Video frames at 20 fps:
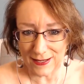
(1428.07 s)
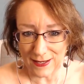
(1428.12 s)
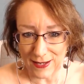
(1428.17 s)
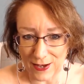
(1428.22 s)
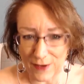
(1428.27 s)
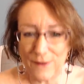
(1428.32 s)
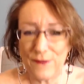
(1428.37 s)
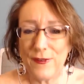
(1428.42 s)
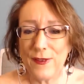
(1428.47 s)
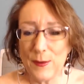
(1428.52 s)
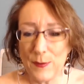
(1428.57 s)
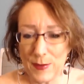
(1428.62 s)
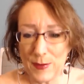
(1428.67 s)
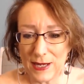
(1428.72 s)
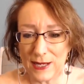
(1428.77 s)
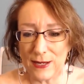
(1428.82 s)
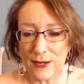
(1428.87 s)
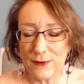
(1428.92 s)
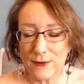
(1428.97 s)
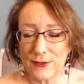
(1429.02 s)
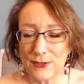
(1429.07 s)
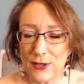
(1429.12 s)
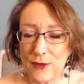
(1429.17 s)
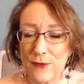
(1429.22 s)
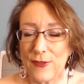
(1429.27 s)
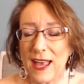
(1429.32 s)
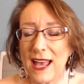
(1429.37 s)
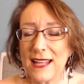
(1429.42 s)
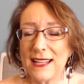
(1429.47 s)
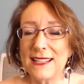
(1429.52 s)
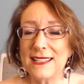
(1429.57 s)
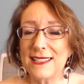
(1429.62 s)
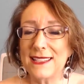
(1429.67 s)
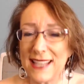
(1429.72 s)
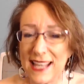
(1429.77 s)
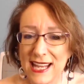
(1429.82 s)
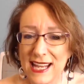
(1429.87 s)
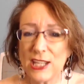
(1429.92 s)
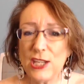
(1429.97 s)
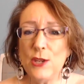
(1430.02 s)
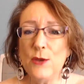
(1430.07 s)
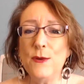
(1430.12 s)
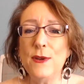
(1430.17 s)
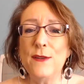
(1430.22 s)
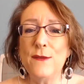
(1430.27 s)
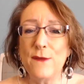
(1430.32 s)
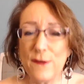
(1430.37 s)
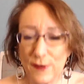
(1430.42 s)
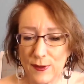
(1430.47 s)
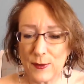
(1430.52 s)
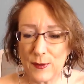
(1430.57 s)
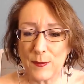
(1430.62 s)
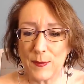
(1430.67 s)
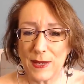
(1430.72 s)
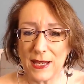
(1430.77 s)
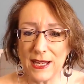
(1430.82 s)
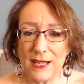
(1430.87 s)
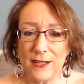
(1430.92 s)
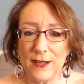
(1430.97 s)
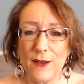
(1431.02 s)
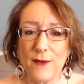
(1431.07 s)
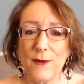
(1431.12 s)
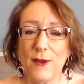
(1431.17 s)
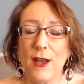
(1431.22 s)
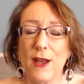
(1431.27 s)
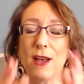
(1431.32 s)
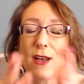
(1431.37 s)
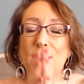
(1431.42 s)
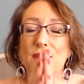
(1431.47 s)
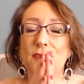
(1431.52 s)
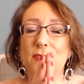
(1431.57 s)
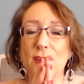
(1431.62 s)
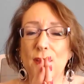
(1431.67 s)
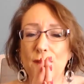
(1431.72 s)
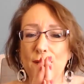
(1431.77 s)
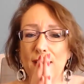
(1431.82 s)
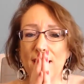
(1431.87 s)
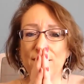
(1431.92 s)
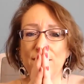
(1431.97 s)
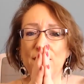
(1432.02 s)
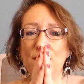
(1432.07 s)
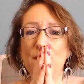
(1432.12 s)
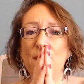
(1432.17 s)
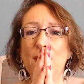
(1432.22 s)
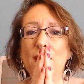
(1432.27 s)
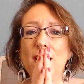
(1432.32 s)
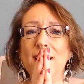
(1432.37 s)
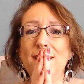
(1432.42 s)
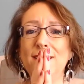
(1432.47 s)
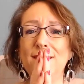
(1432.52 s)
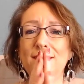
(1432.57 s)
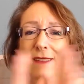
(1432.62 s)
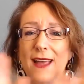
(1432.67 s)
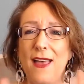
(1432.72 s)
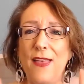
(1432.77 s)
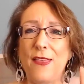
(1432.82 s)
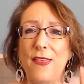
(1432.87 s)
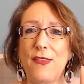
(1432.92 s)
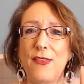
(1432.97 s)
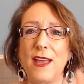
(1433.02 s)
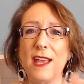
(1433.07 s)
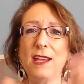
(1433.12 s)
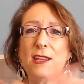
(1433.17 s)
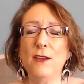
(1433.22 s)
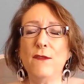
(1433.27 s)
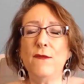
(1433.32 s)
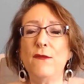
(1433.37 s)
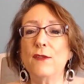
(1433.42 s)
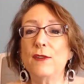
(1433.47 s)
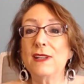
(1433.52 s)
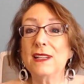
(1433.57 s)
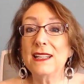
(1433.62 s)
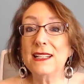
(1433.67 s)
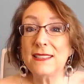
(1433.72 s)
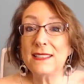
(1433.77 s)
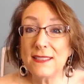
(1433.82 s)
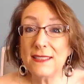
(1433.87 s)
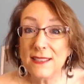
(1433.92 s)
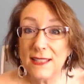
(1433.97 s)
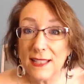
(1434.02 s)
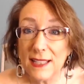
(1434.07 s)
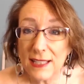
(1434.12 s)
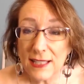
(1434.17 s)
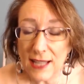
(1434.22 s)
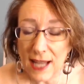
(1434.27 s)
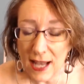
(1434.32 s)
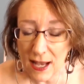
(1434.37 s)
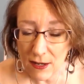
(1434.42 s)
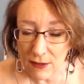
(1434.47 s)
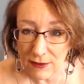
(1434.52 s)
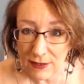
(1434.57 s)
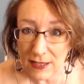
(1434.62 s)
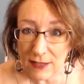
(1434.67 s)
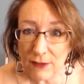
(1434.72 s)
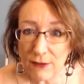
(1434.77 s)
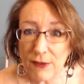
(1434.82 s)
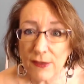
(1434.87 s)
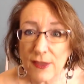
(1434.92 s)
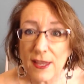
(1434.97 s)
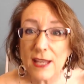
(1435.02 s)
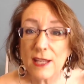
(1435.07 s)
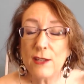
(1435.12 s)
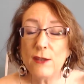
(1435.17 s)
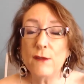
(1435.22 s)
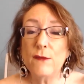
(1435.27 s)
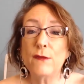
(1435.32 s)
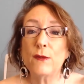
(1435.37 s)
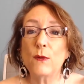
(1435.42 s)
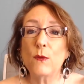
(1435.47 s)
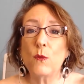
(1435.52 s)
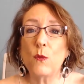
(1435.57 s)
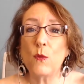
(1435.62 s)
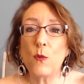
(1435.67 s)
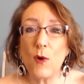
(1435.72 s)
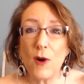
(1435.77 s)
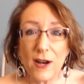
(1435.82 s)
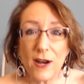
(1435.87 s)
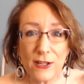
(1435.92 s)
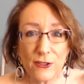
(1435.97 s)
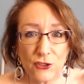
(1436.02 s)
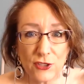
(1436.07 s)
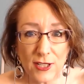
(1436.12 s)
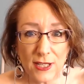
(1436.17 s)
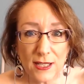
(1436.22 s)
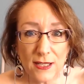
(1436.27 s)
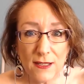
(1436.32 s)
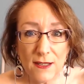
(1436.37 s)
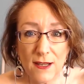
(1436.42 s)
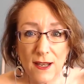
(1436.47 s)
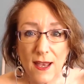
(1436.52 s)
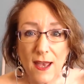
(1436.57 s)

Oh, Filipino. So that is thank you in Filipino. So, everybody, thank you for listening out there. Thank you for watching.